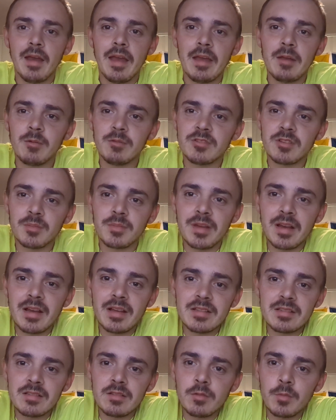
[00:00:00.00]
Hey, what's up,
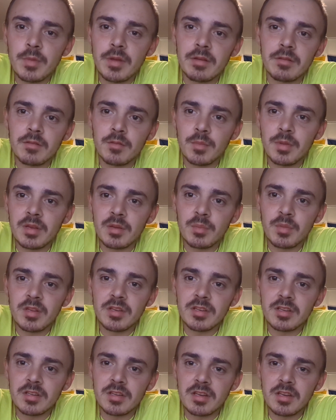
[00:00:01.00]
guys? Little Man with a Big
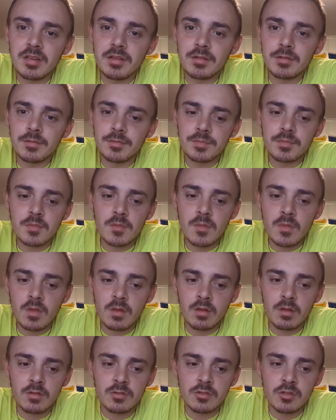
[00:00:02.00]
Opinion here.
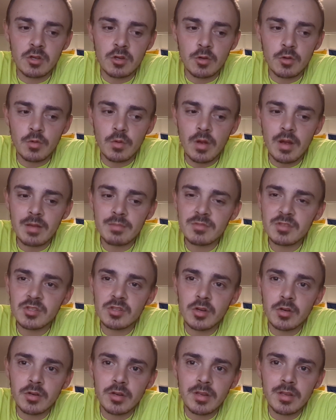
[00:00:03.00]
So I'm
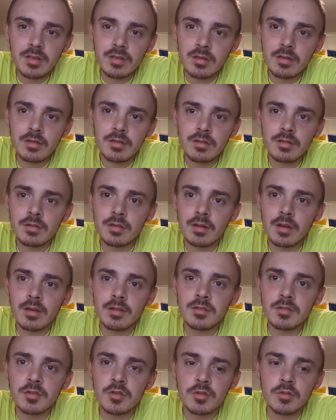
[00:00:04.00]
starting a
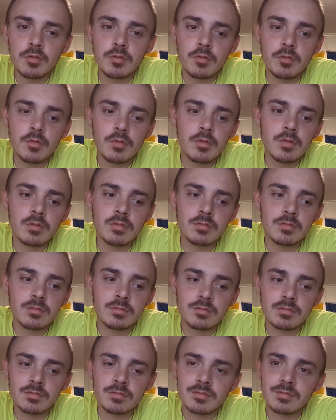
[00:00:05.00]
new
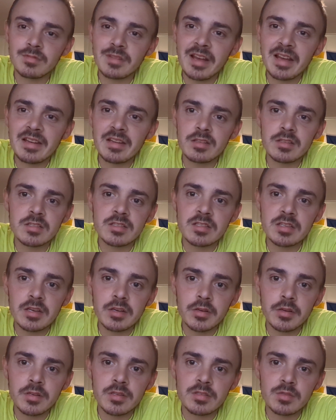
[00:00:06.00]
kind of
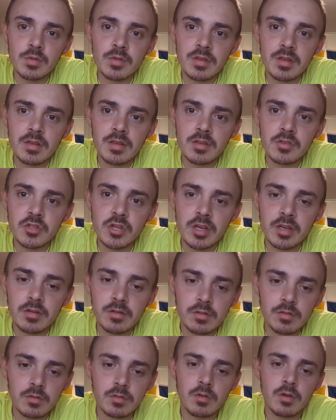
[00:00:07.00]
series within the
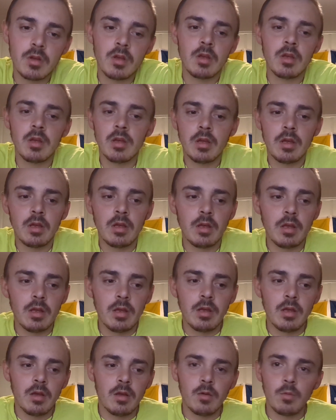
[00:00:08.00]
channel
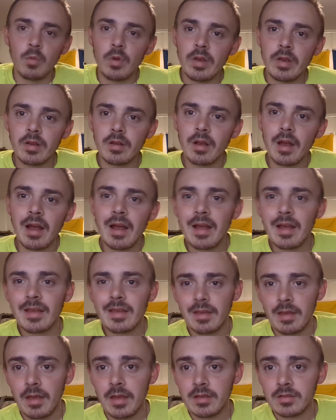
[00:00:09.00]
where
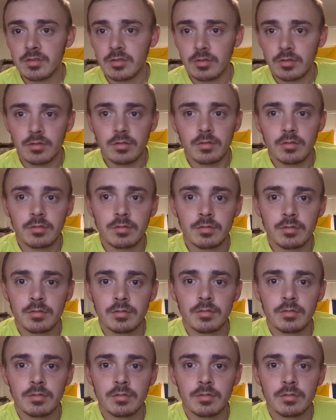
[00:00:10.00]
I answer